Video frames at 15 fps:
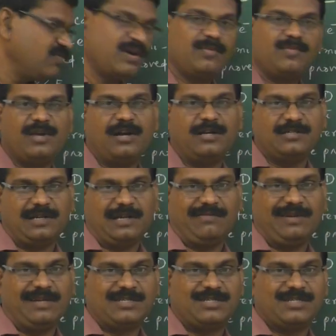Fermi energy
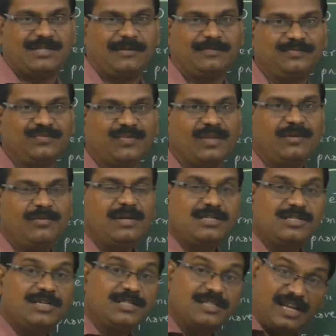levels. We
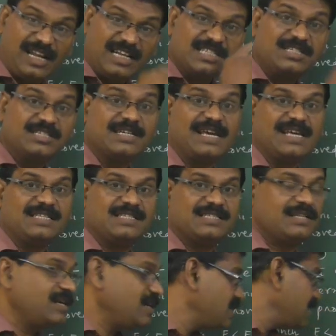will see the next case,
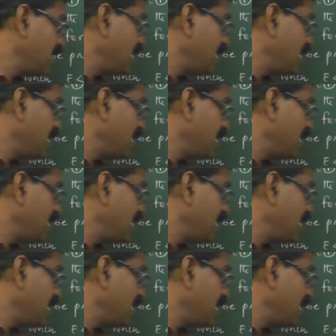that is